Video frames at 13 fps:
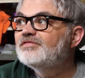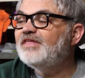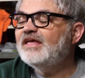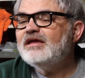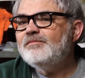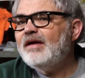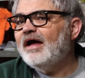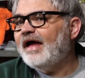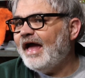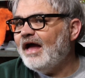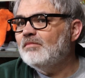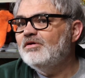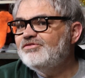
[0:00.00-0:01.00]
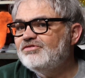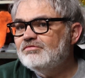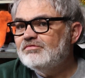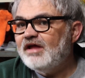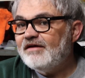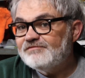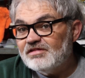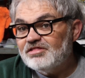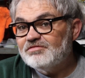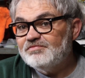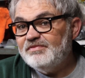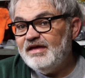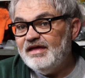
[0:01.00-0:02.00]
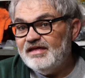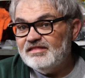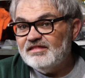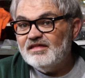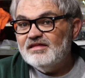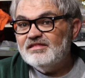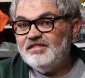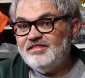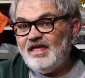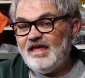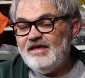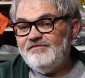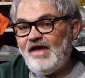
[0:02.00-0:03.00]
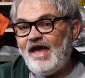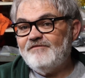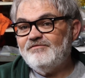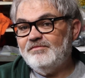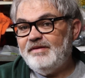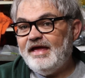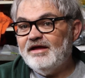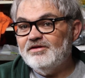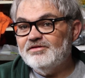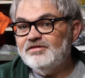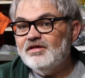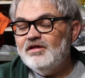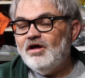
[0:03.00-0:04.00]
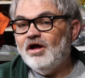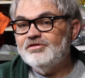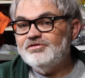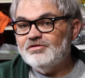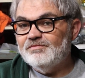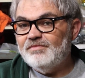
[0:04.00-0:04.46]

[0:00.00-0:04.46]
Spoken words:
think about how much you would have to spend to save half a pound on your